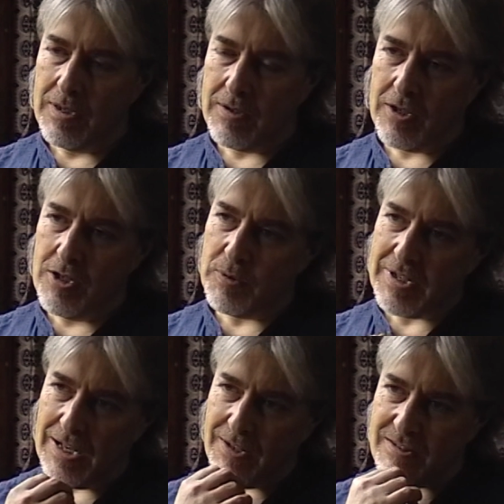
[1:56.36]
So you were
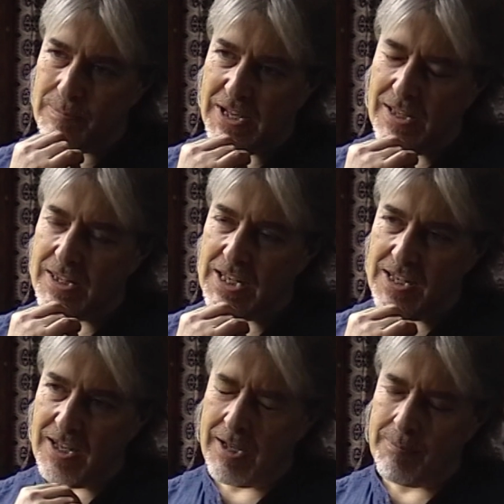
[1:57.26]
telling us about
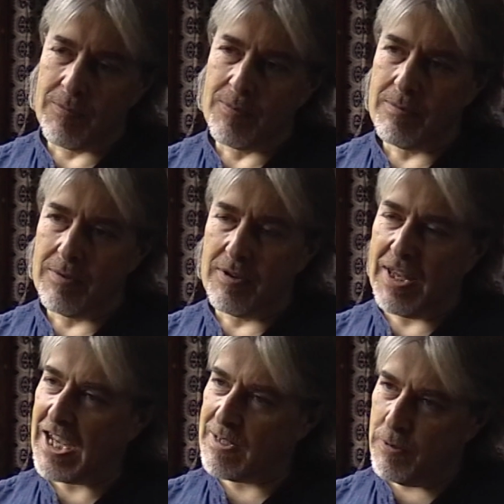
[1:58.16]
the
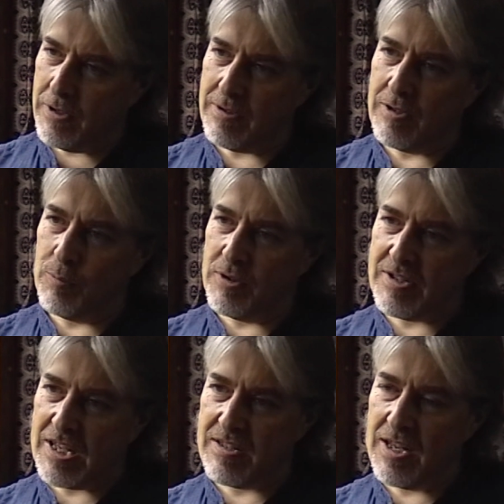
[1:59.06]
expert who was
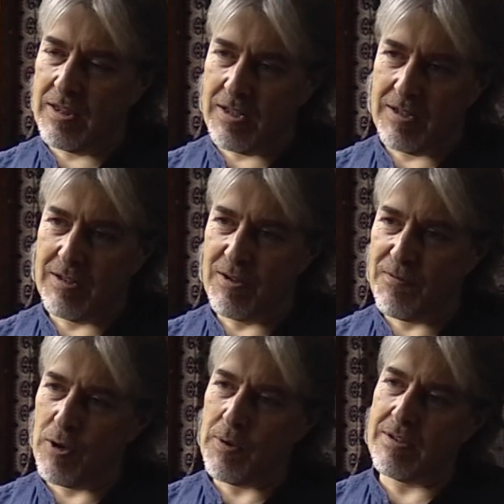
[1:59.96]
testing the
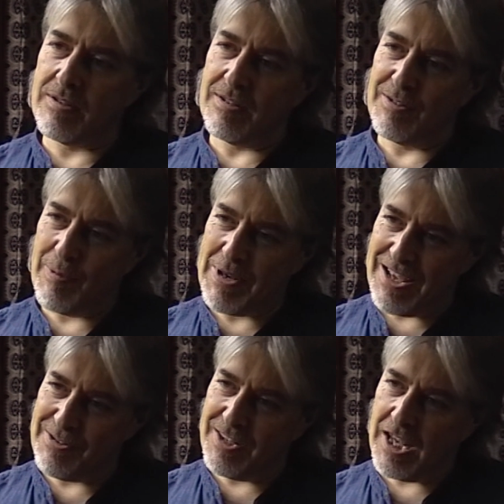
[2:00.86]
fluids coming out of the